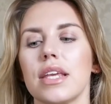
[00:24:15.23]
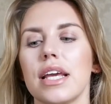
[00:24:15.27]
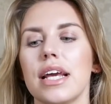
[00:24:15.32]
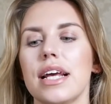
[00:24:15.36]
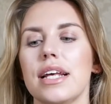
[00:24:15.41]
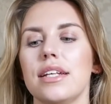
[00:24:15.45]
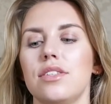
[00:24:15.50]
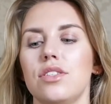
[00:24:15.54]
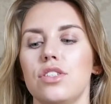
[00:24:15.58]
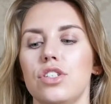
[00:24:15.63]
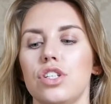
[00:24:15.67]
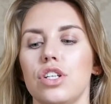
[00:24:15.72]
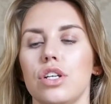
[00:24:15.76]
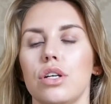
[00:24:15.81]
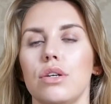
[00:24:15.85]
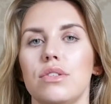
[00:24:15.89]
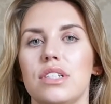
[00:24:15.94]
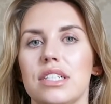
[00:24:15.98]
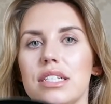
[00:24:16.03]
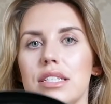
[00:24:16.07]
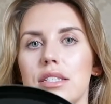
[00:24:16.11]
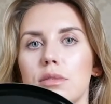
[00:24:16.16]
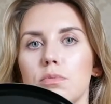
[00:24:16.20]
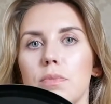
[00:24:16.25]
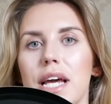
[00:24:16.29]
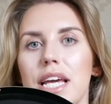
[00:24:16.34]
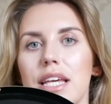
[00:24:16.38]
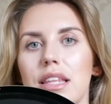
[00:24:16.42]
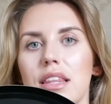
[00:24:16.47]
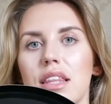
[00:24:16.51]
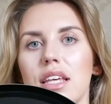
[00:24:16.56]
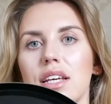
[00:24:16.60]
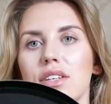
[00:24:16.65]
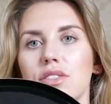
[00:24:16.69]
is to
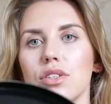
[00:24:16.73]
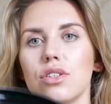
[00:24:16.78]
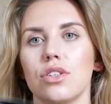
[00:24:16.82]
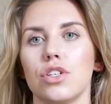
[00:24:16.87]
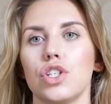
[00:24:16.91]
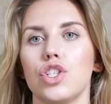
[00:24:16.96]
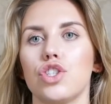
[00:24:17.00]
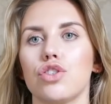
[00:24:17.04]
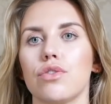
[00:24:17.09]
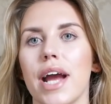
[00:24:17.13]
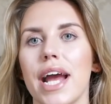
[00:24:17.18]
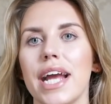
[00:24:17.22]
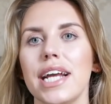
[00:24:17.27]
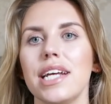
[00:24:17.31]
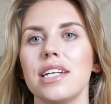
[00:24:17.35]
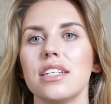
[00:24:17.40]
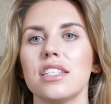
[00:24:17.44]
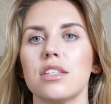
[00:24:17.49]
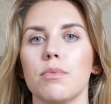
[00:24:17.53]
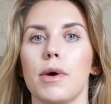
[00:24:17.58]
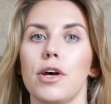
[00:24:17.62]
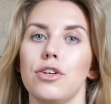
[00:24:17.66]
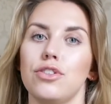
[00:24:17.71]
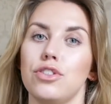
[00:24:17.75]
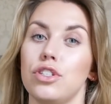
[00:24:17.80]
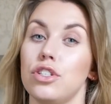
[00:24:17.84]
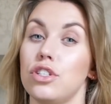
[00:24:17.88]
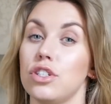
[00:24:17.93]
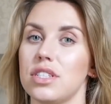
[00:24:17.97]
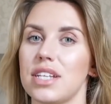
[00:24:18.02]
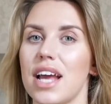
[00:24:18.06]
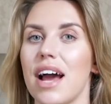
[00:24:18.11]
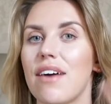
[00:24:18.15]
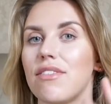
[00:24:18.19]
display things on a tray as opposed to
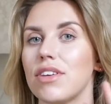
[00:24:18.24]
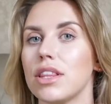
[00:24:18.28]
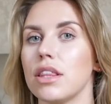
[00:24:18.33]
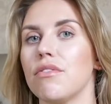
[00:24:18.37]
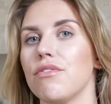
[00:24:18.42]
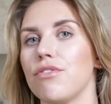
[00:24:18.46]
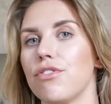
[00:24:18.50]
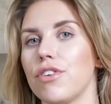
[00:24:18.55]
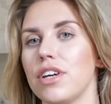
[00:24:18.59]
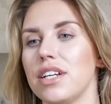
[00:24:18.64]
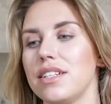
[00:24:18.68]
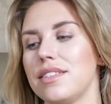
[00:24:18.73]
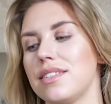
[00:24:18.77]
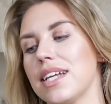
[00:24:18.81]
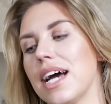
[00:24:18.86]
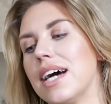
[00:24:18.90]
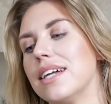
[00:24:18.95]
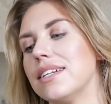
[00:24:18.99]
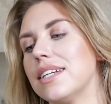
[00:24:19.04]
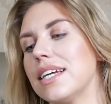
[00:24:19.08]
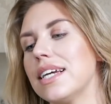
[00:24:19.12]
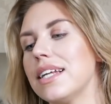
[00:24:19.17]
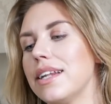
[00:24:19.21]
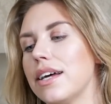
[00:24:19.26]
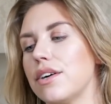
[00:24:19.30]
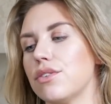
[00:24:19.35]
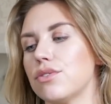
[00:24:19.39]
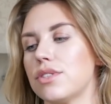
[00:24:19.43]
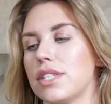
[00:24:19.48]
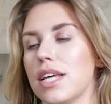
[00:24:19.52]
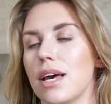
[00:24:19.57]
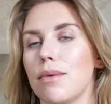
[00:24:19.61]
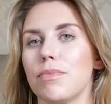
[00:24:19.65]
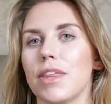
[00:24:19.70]
just having them freestanding,
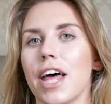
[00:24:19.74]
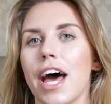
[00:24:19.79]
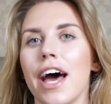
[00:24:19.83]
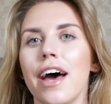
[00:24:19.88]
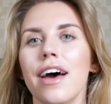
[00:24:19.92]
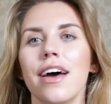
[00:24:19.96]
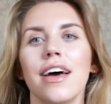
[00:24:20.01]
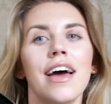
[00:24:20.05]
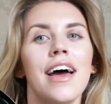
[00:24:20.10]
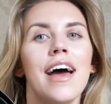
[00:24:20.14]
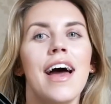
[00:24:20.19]
little tip there.